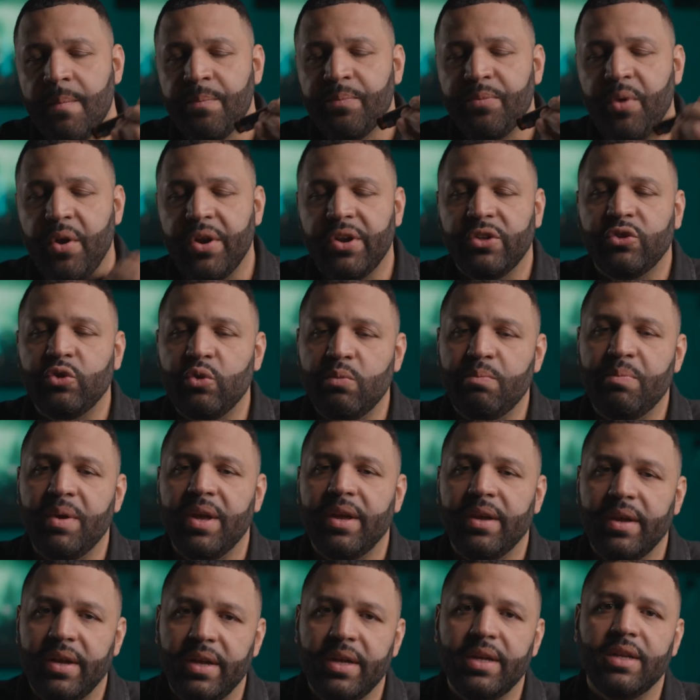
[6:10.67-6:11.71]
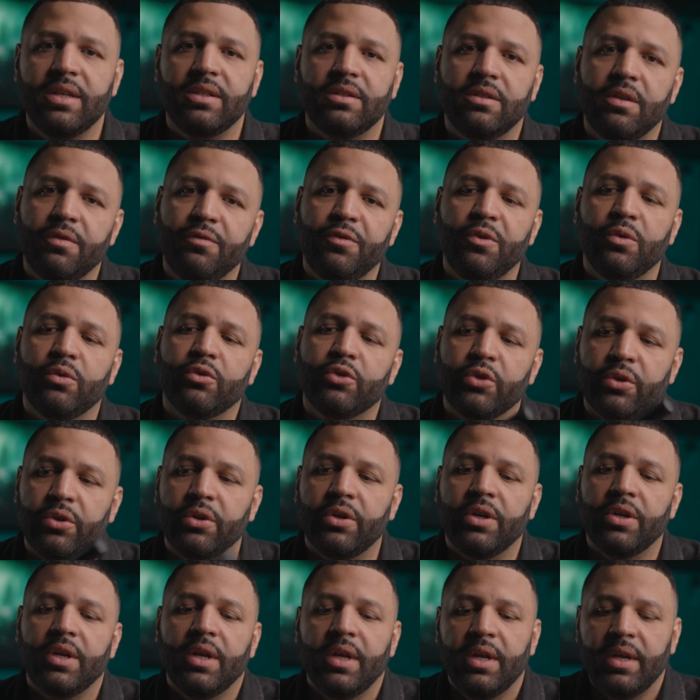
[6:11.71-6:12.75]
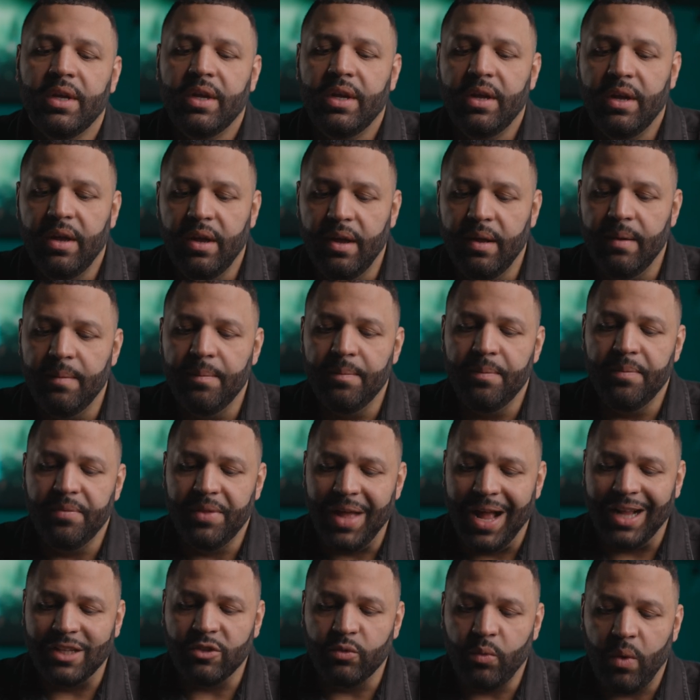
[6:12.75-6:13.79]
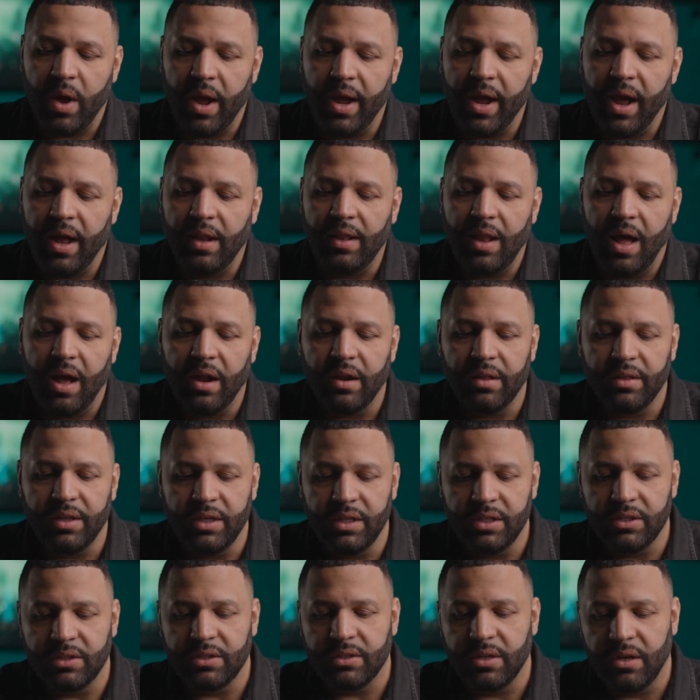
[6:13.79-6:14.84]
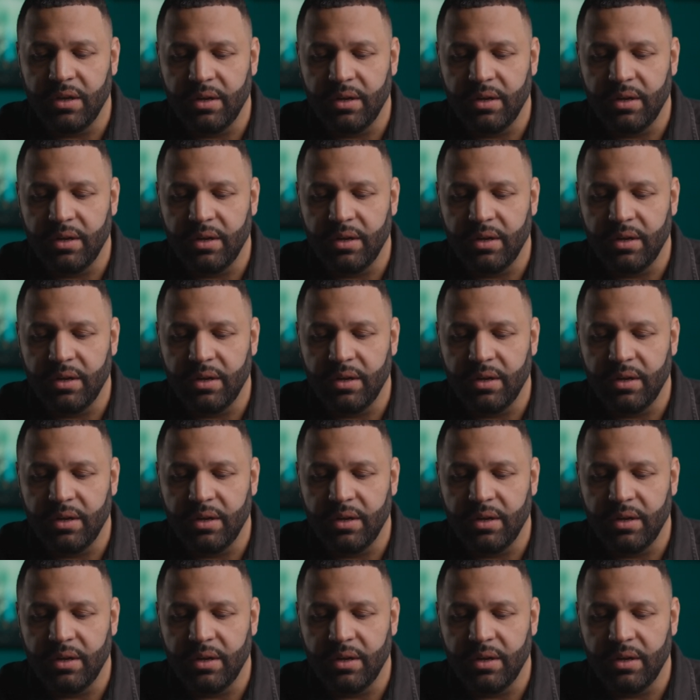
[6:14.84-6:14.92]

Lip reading: 32-bit is the future, and that's why a lot of these